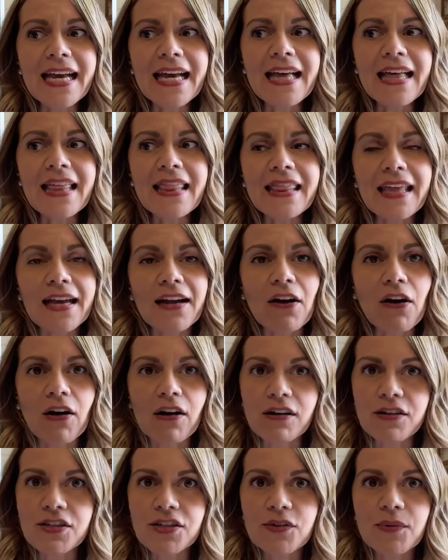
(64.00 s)
they
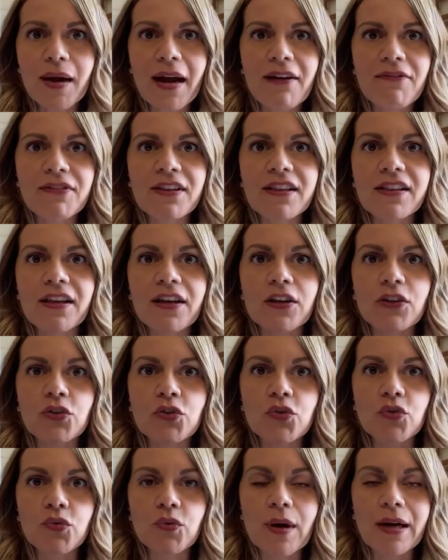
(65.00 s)
also have these
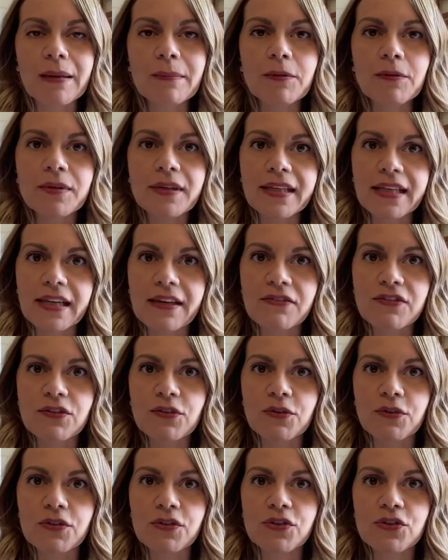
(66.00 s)
incredible gifts
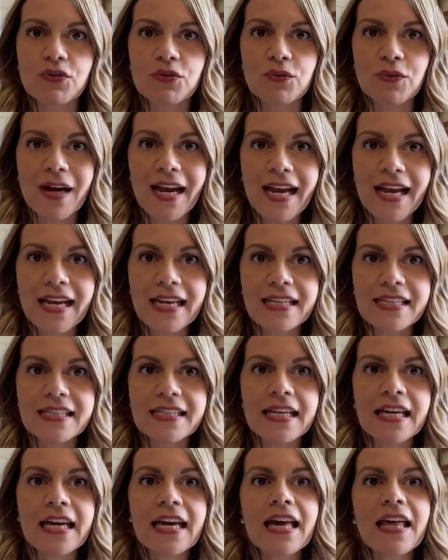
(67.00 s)
or strengths,
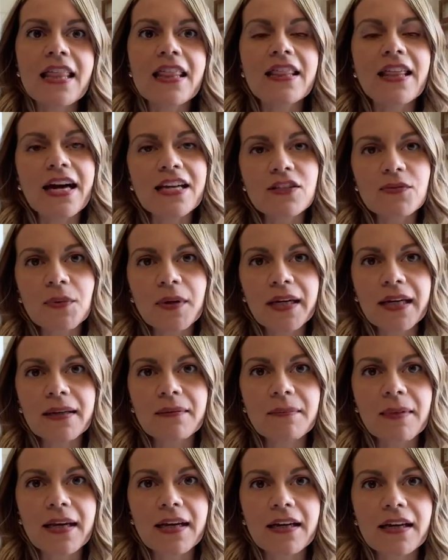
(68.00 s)
that's what can
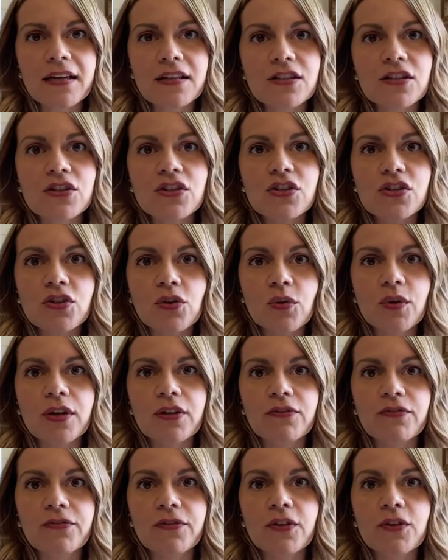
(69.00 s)
make us so
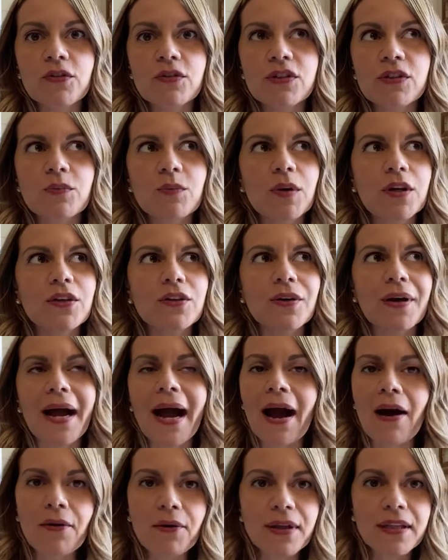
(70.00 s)
confused and wonder,
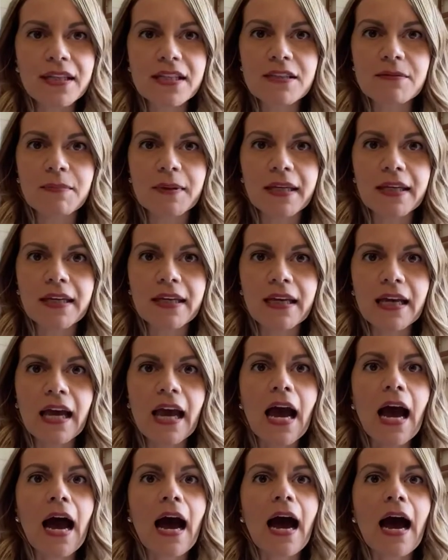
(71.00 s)
how can this be,
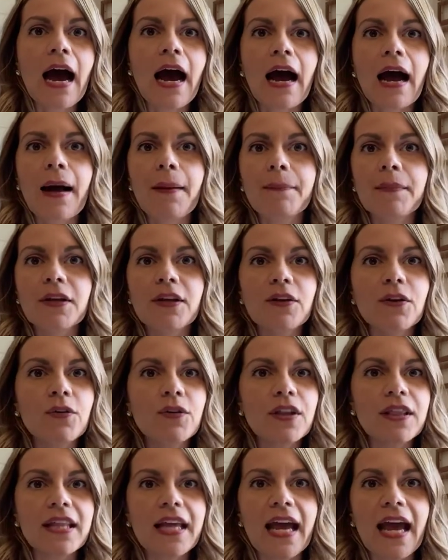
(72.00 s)

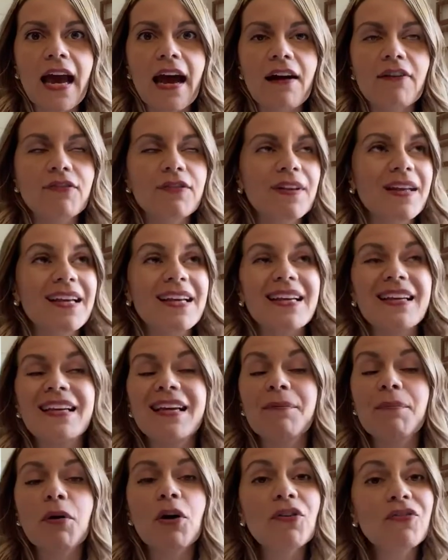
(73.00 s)
that they have, like, a
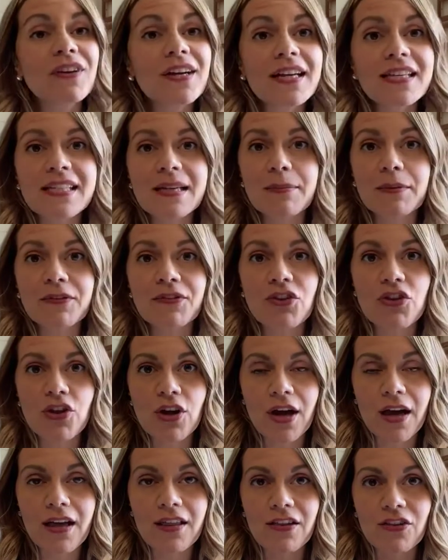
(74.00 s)
perfect example of
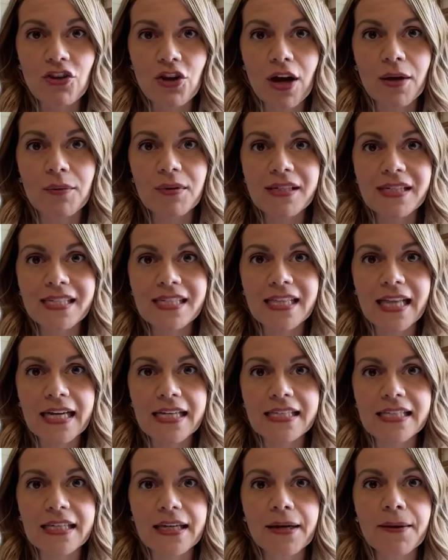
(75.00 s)
is a child with
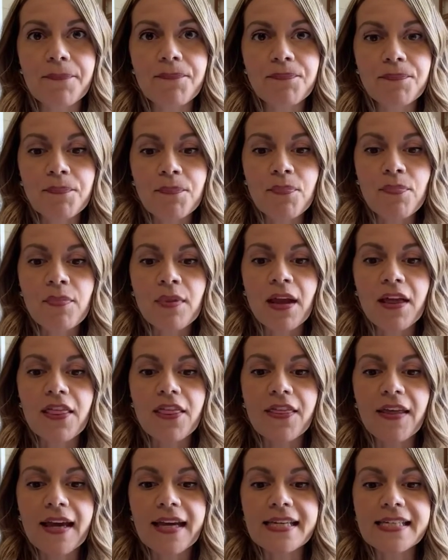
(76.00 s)
dyslexia.
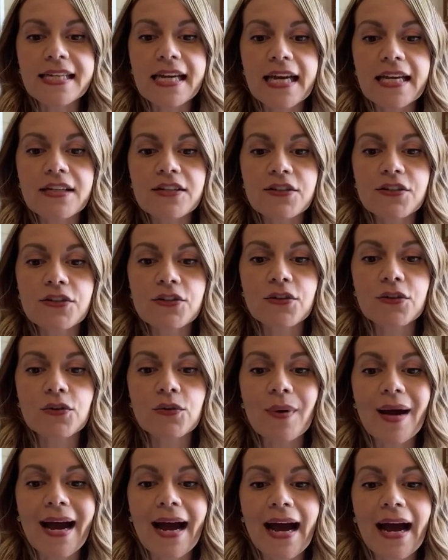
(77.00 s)
They tend to
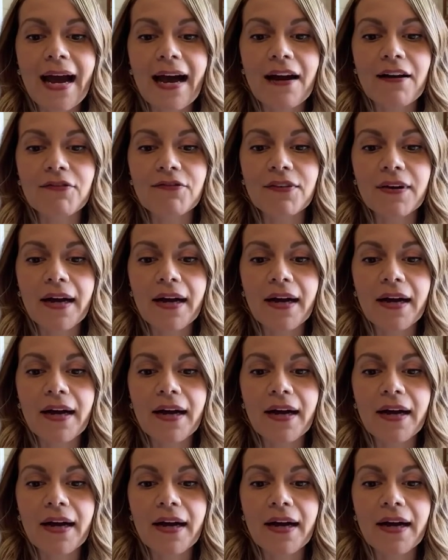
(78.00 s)
have